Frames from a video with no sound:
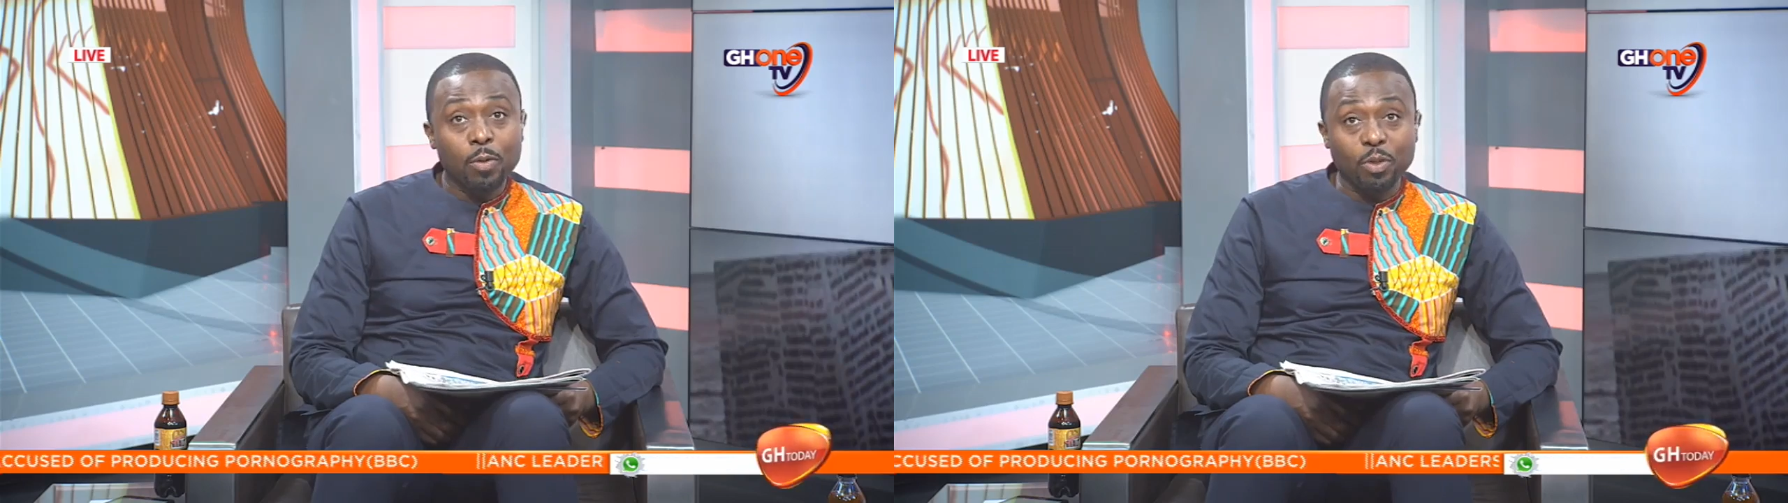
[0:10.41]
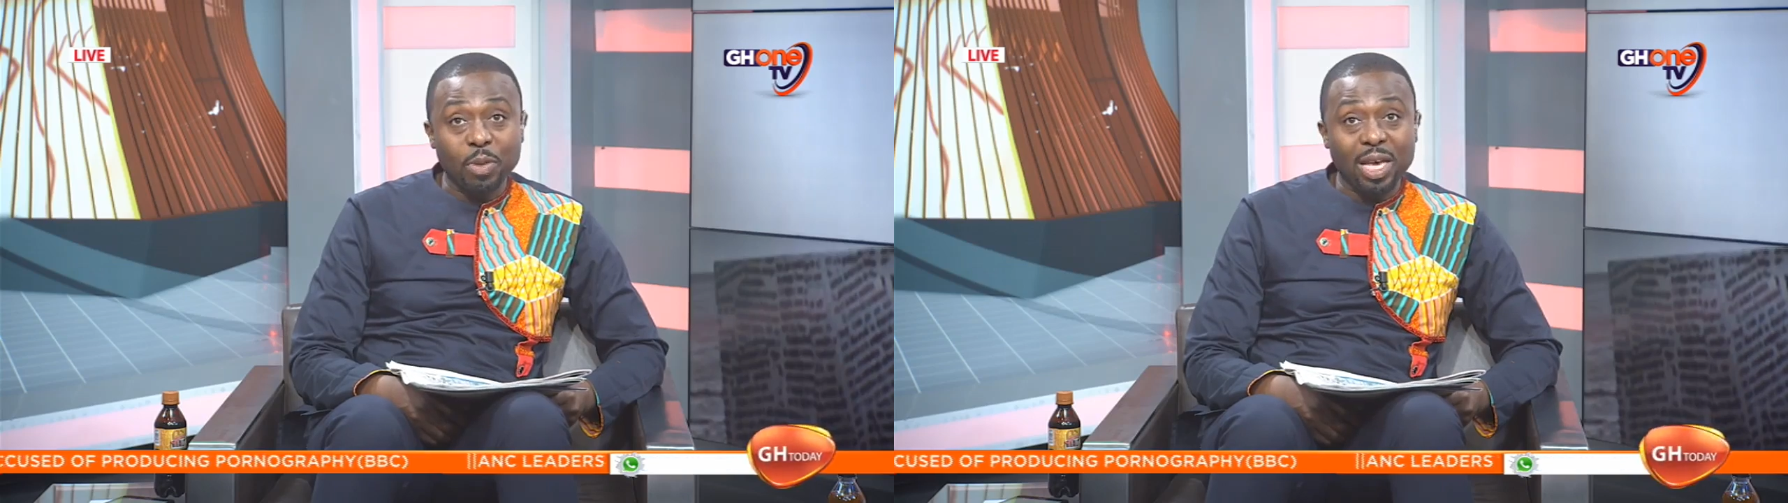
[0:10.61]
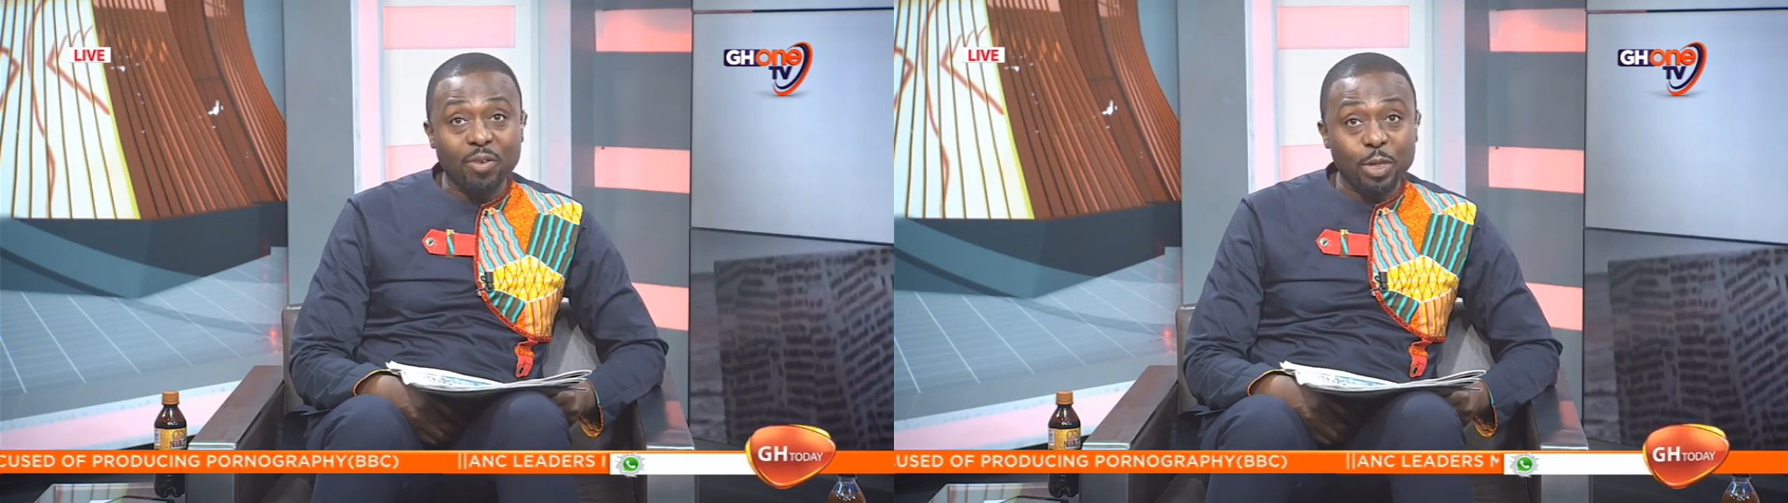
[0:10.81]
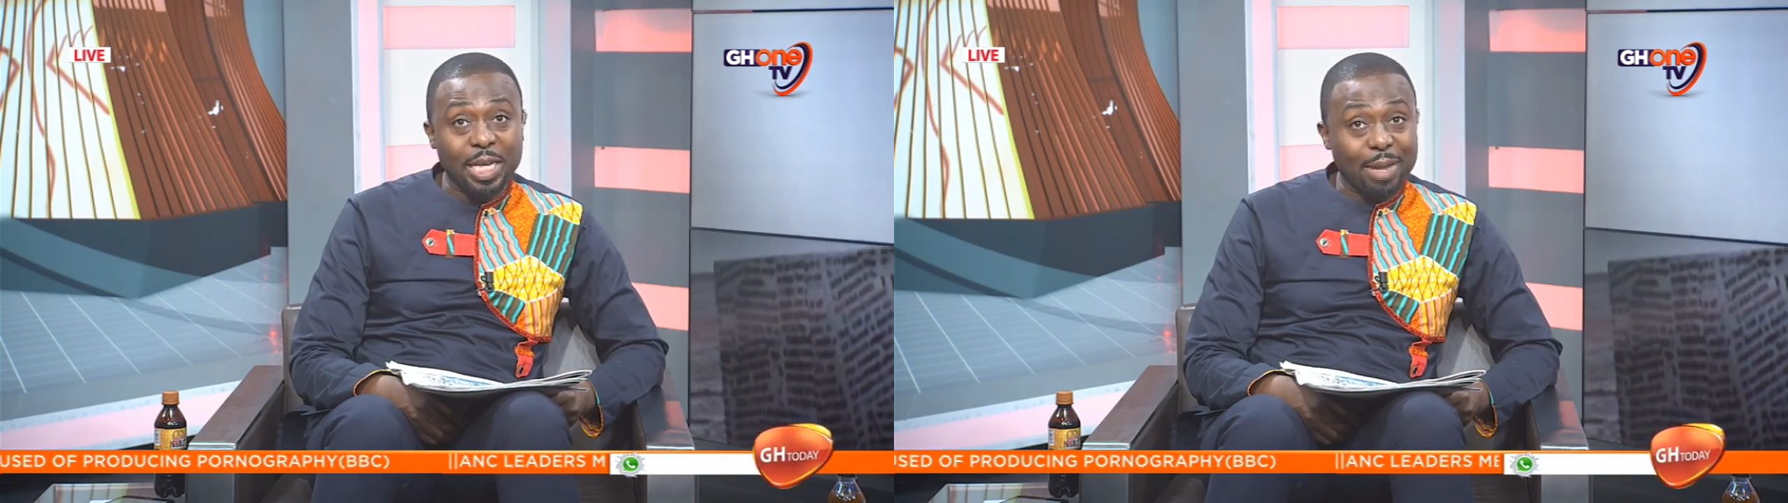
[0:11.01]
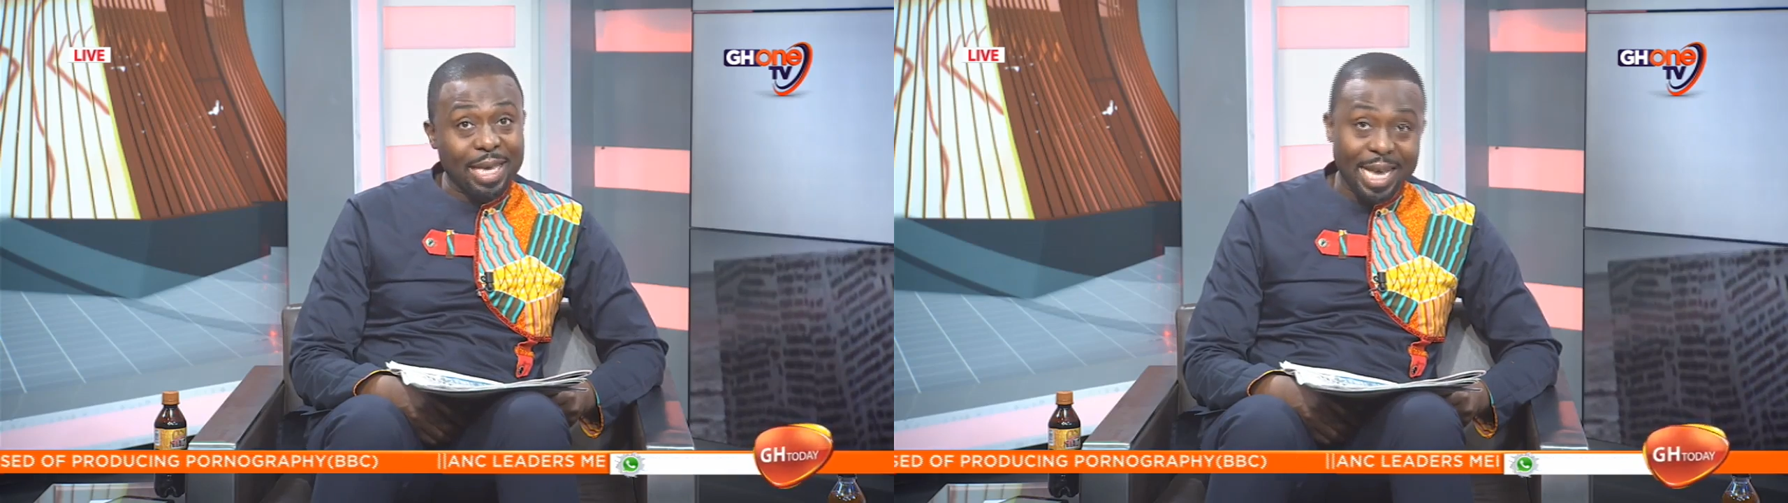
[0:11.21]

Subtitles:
with me, GHToday, and my